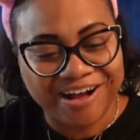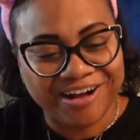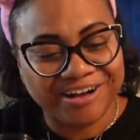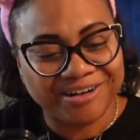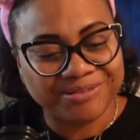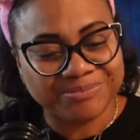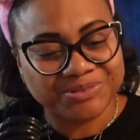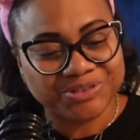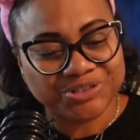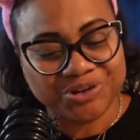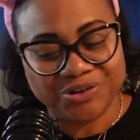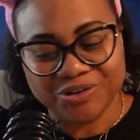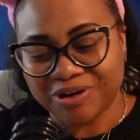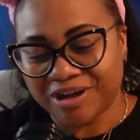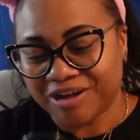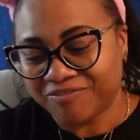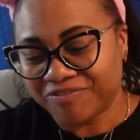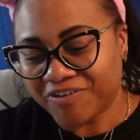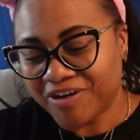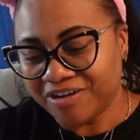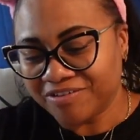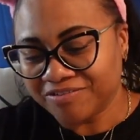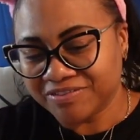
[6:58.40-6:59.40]
um, so I
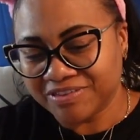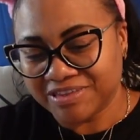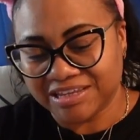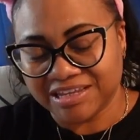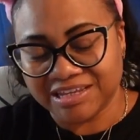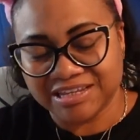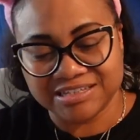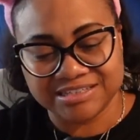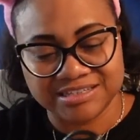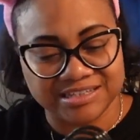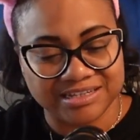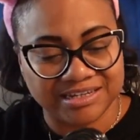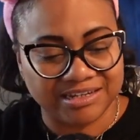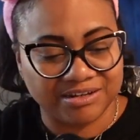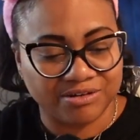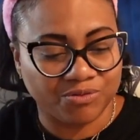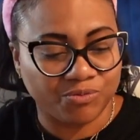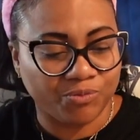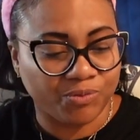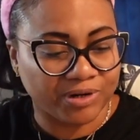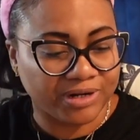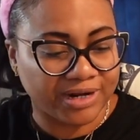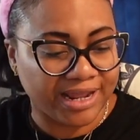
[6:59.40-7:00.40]
found these and
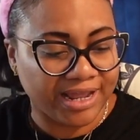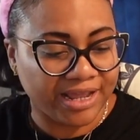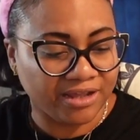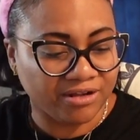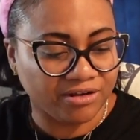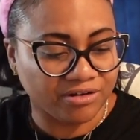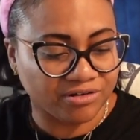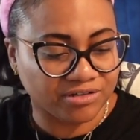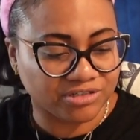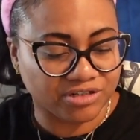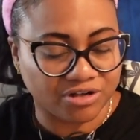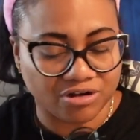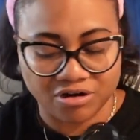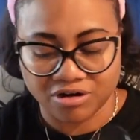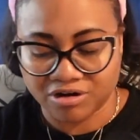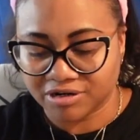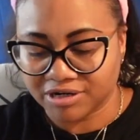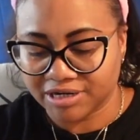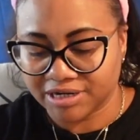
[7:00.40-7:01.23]
where the hangers are